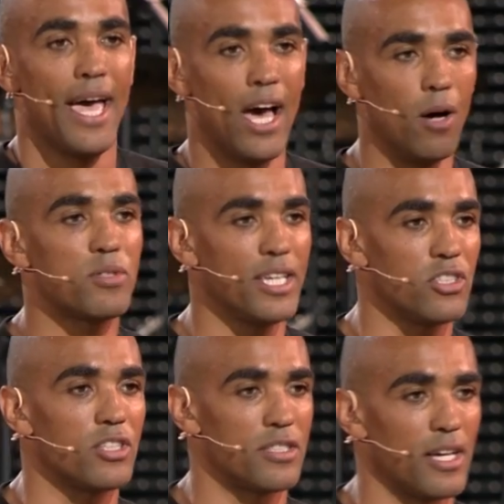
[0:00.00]
help
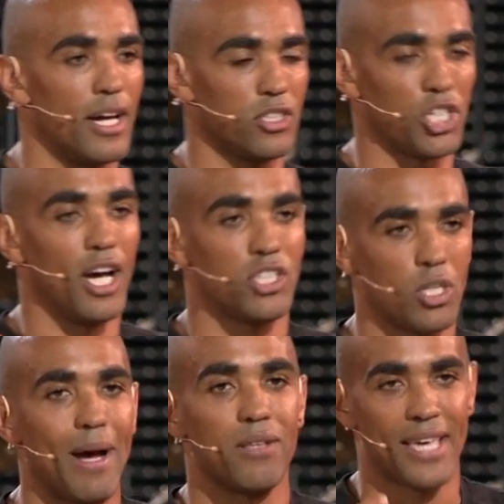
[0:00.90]
teach the church
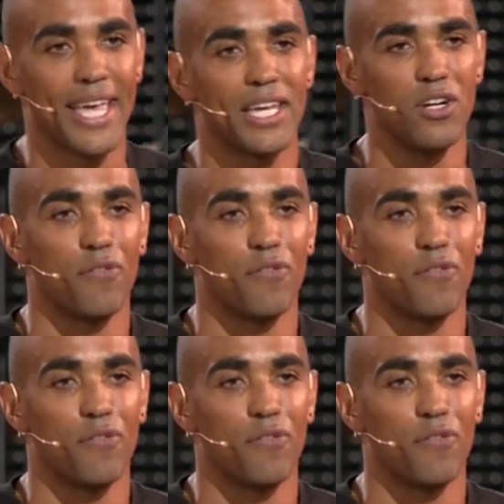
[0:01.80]
about taking